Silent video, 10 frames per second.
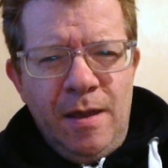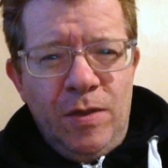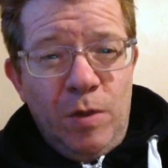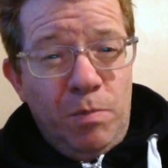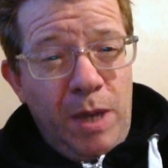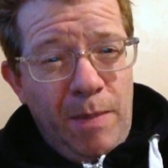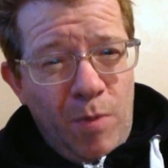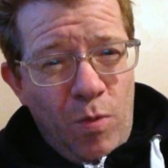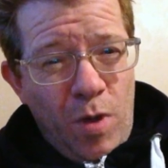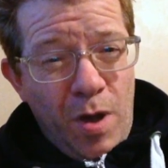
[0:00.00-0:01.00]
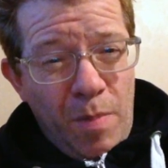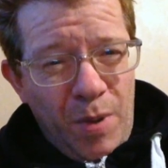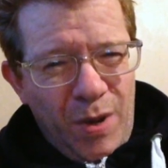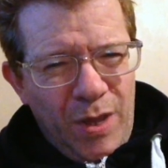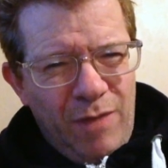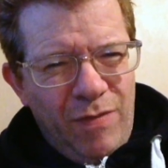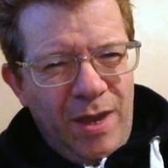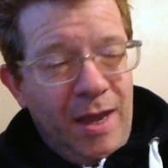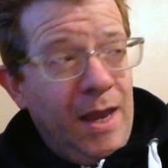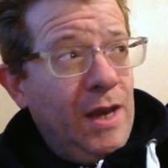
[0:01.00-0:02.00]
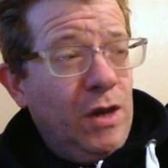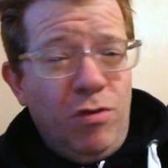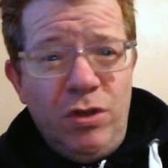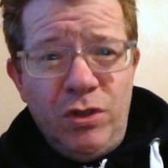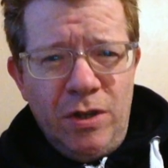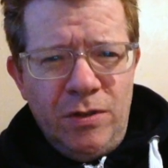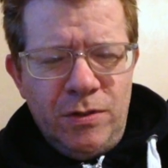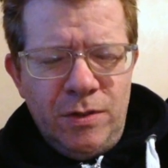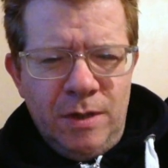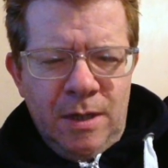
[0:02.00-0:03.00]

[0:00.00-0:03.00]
that people are believing in. Christians